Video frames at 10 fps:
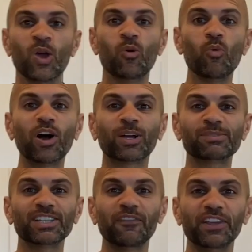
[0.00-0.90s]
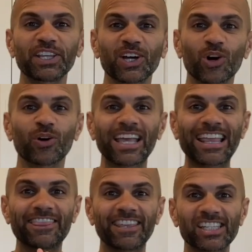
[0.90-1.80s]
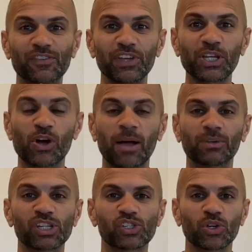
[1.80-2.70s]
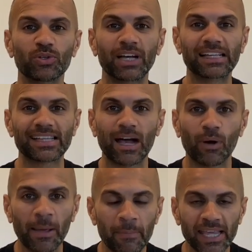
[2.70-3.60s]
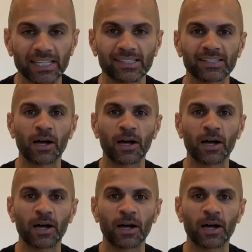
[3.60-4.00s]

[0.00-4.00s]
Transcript: Welcome to the video. In this video, I'm gonna show you guys how I make some